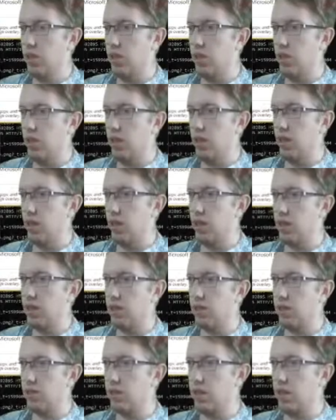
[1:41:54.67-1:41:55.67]

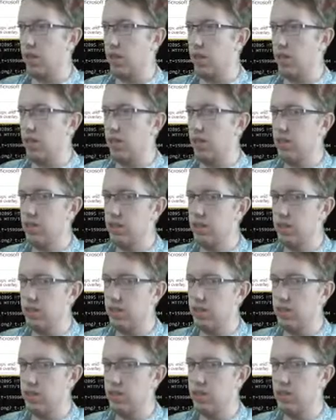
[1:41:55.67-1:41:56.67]
And green.
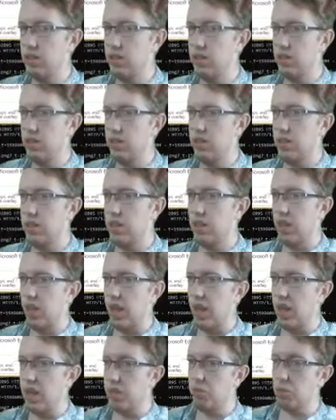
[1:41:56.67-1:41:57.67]

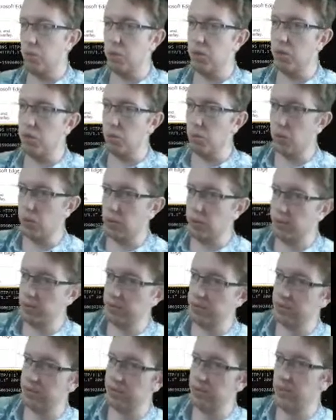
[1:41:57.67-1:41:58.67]
And we won the
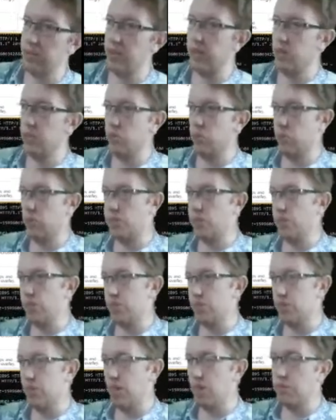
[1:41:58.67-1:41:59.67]
world. We get to spin
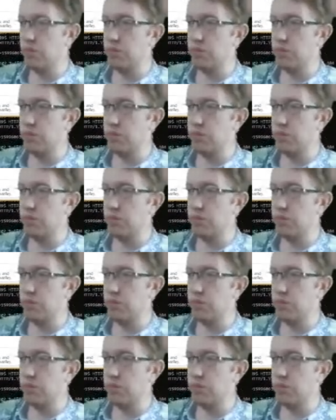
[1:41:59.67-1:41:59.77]
the slot